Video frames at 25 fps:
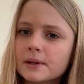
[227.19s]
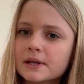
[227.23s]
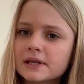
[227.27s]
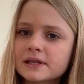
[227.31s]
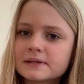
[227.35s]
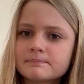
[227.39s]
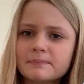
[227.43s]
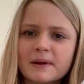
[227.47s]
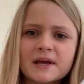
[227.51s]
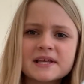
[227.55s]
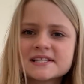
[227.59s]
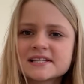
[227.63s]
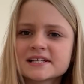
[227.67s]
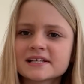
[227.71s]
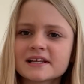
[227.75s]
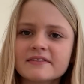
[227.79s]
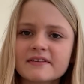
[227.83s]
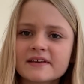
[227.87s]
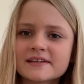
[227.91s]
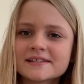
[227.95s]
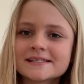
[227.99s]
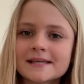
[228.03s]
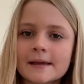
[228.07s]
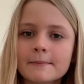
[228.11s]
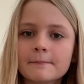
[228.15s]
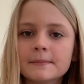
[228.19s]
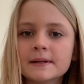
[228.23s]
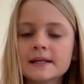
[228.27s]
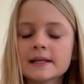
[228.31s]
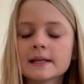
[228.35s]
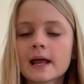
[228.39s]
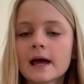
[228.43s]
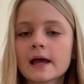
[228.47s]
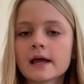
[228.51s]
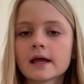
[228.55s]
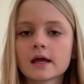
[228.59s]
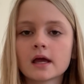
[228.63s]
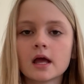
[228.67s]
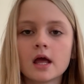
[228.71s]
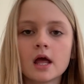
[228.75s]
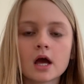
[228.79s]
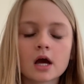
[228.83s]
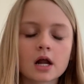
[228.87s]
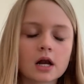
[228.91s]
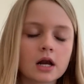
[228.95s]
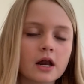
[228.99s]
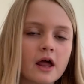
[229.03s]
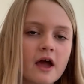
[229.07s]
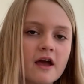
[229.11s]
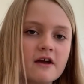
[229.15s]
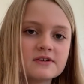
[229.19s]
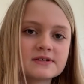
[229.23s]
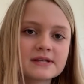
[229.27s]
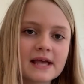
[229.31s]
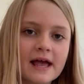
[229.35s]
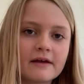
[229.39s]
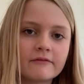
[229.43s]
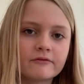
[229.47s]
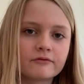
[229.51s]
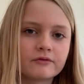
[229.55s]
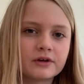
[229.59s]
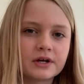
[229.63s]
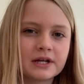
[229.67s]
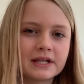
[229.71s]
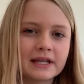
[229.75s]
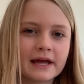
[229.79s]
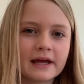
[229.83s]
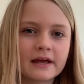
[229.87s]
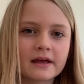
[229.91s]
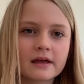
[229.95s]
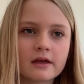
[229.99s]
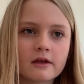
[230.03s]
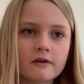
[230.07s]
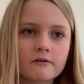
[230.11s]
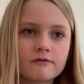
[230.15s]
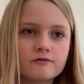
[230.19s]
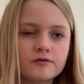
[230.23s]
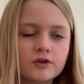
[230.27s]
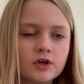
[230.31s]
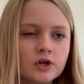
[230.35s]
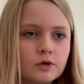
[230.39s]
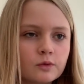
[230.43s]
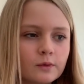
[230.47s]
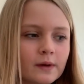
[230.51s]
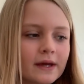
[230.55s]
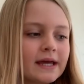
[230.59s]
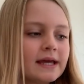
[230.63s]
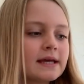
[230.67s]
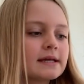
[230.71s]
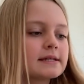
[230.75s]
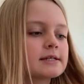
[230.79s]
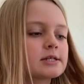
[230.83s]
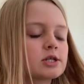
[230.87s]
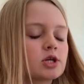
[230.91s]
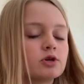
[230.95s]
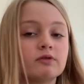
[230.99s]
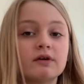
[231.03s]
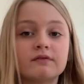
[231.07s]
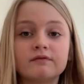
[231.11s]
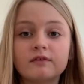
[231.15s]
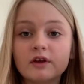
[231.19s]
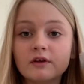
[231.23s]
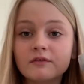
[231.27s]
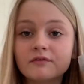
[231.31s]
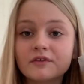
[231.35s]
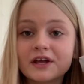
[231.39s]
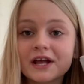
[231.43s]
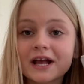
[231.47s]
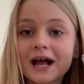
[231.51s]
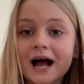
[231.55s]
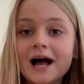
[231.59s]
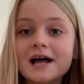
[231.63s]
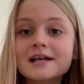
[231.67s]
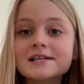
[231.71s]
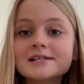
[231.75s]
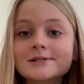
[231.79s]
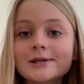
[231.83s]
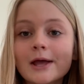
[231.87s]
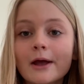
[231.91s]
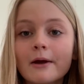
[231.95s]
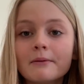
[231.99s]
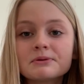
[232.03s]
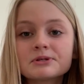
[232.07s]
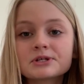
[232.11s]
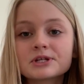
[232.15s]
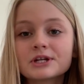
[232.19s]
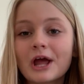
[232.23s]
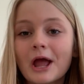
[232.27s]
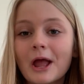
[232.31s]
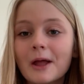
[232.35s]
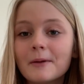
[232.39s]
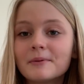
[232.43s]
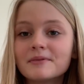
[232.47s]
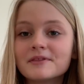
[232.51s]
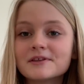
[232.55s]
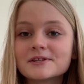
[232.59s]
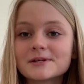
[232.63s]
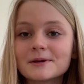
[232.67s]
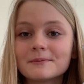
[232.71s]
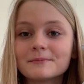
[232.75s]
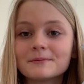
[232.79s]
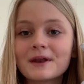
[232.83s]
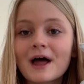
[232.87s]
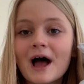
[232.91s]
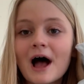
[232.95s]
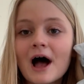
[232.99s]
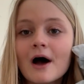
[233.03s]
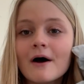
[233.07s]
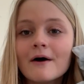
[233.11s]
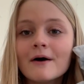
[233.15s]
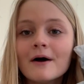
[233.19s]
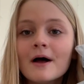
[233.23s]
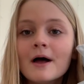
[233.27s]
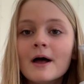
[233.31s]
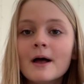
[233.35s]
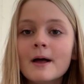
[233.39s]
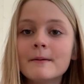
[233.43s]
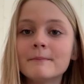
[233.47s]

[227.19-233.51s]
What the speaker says: but basically they send me like clothes every like few weeks to review for you guys. So I'm just going to open this up now.